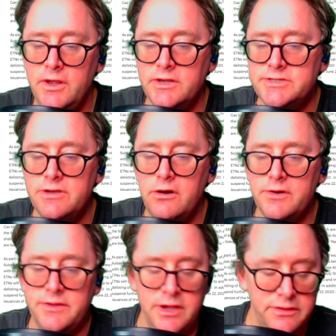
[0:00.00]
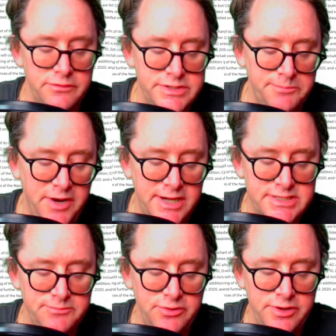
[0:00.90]
So yeah, there is a
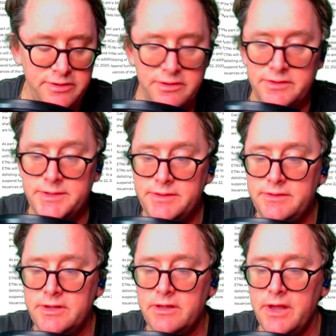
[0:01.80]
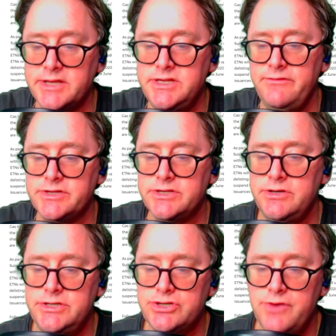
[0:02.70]
possibility that like TVIX
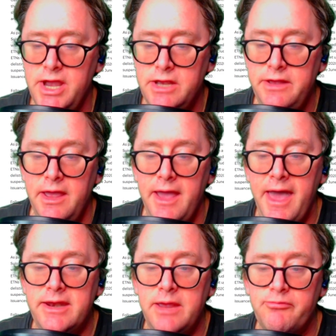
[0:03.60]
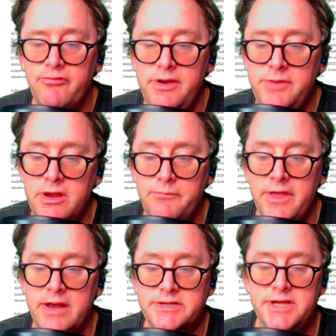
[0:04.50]
could trade at a premium
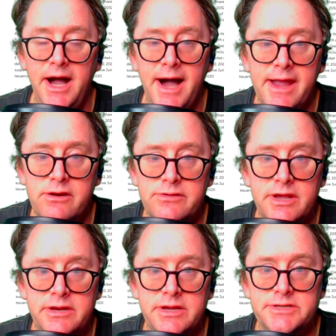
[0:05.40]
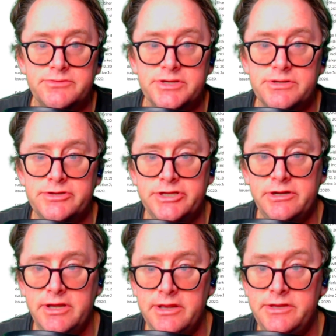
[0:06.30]
that is higher than its
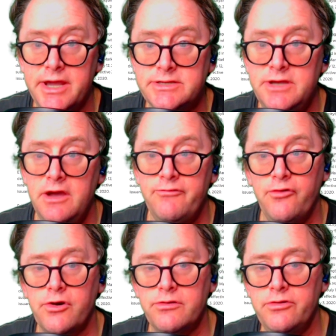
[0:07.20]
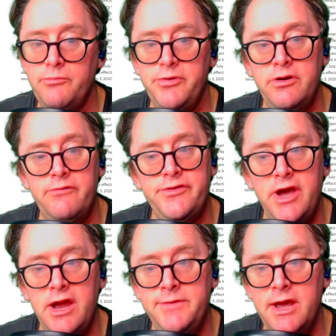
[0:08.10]
associated index for a little period of
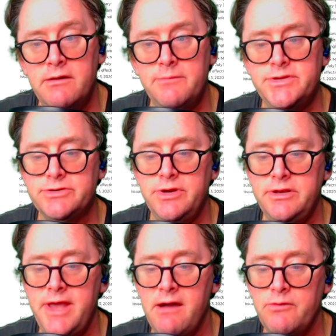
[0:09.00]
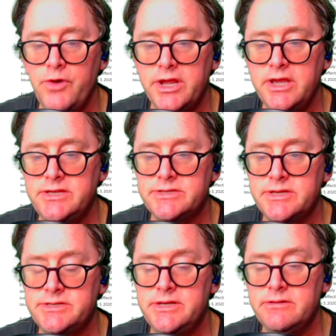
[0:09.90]
time now, in between now and when it gets
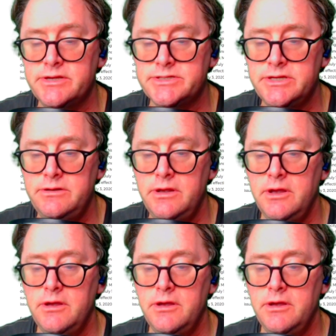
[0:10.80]
delisted.